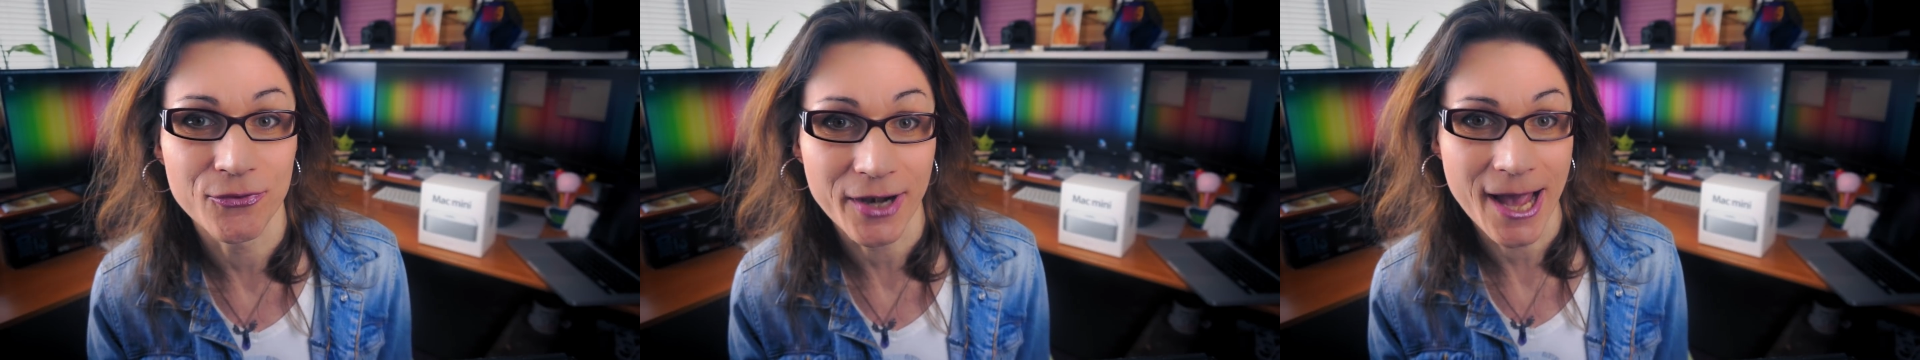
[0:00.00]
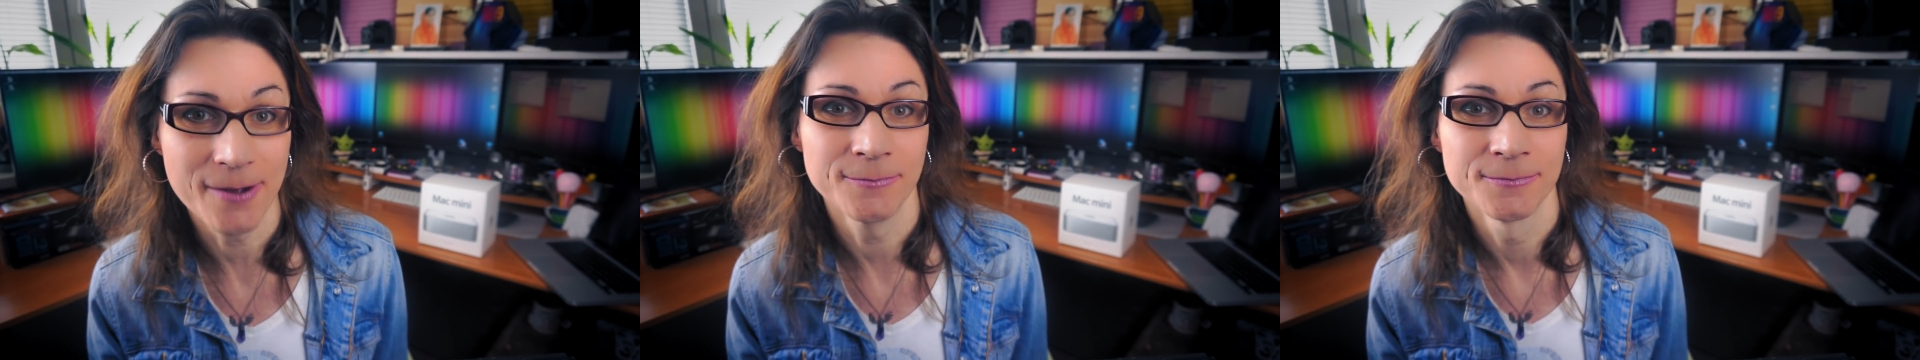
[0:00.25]

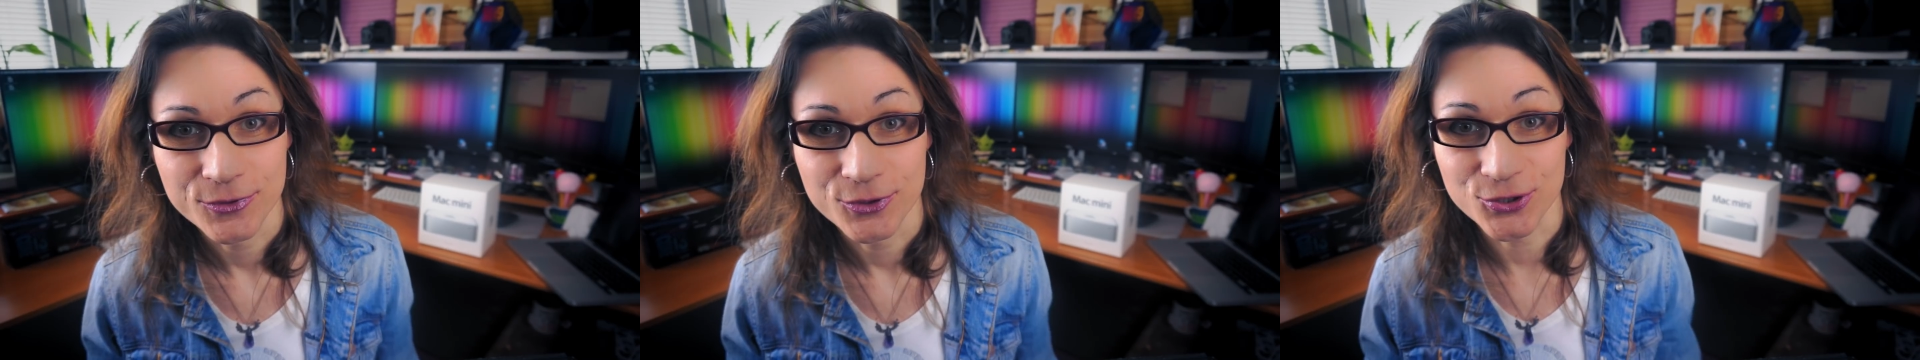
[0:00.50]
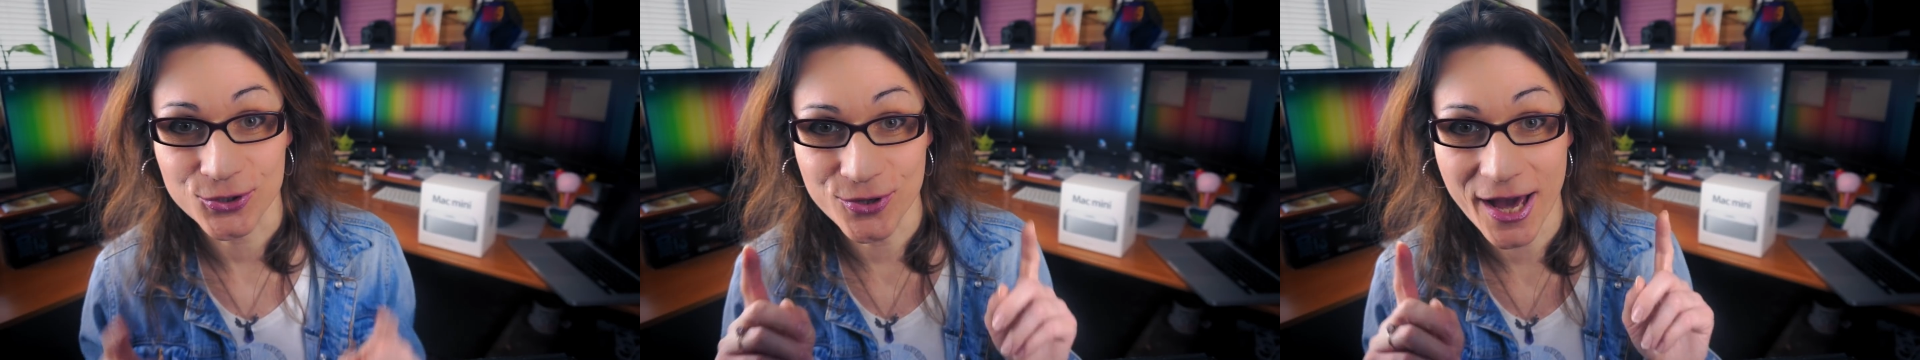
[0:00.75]
RAM?
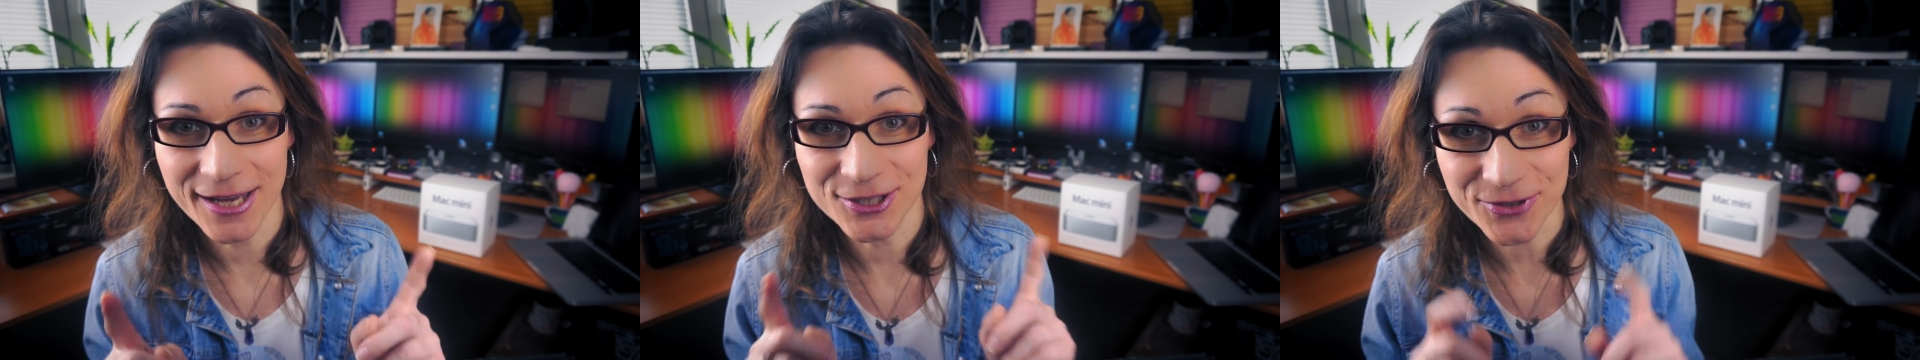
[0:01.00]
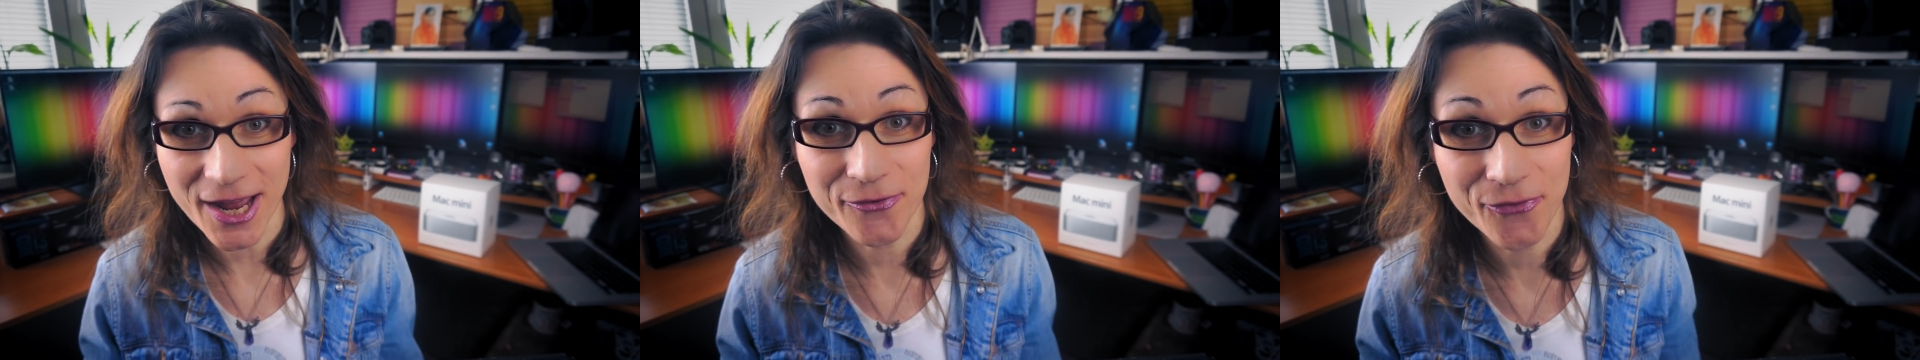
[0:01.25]
Should I
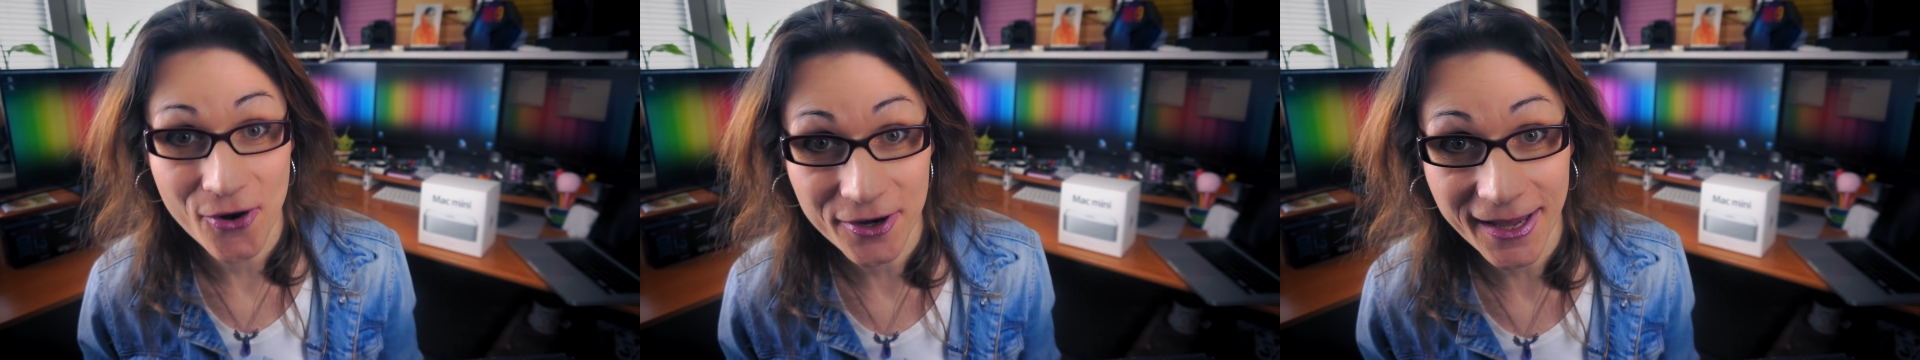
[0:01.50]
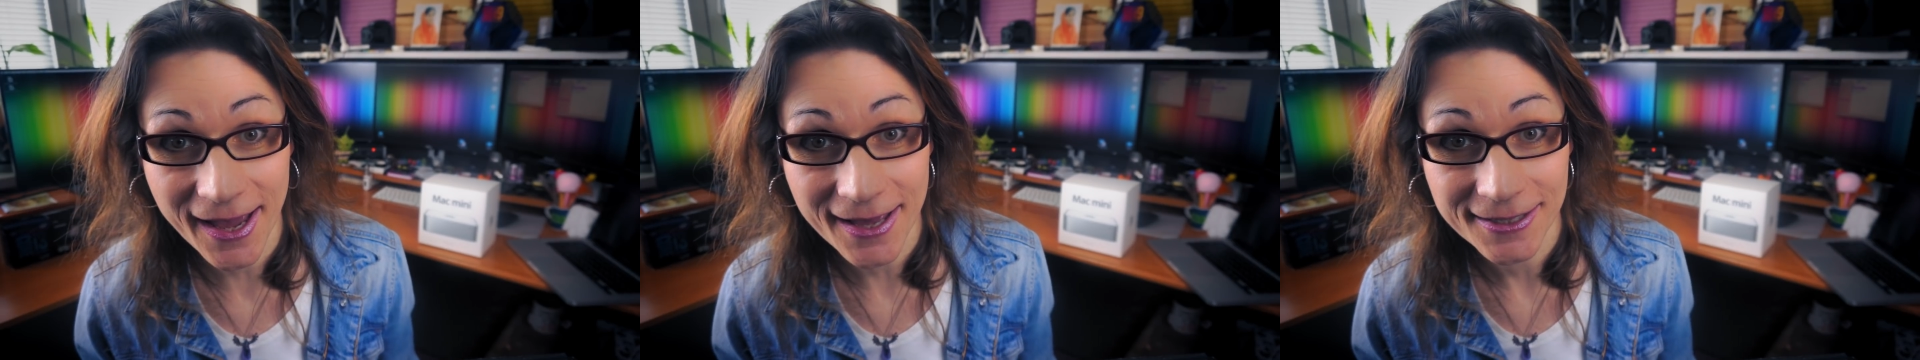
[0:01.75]
try
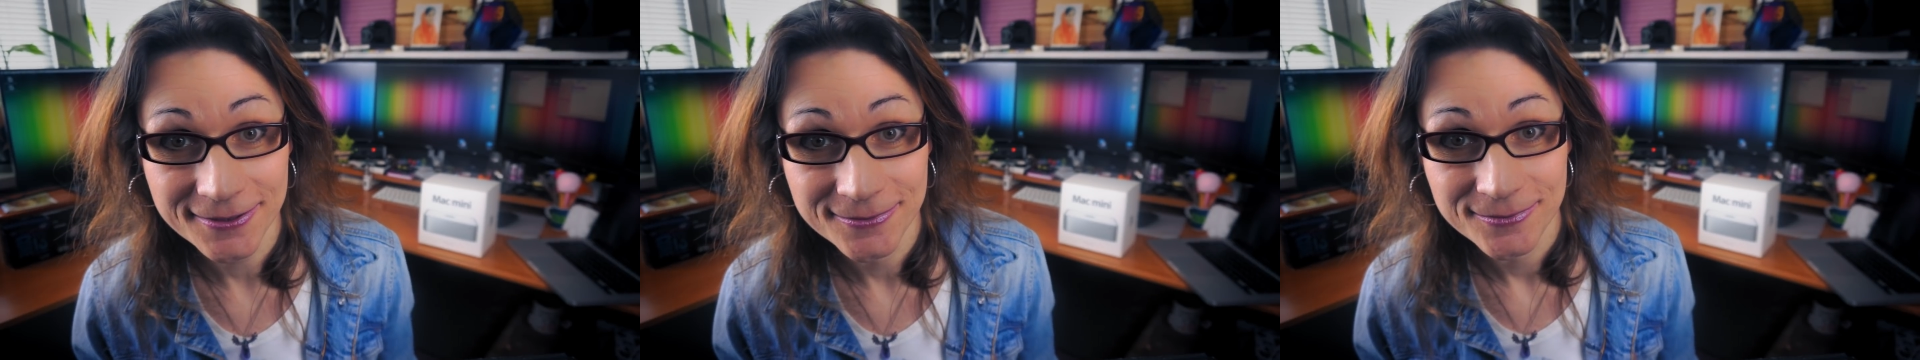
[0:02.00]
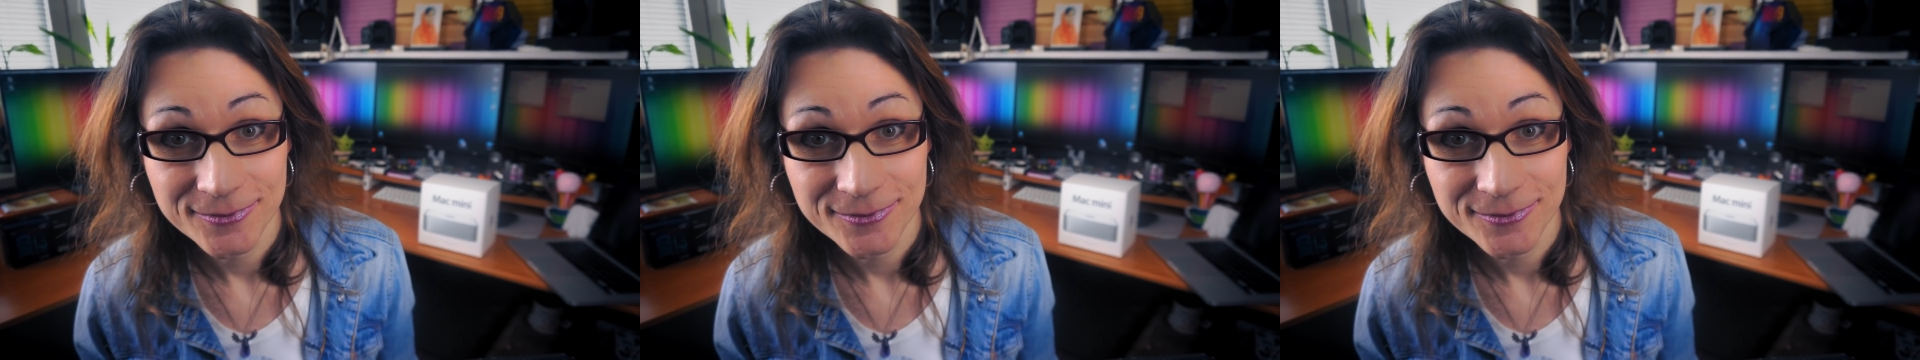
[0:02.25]
4K?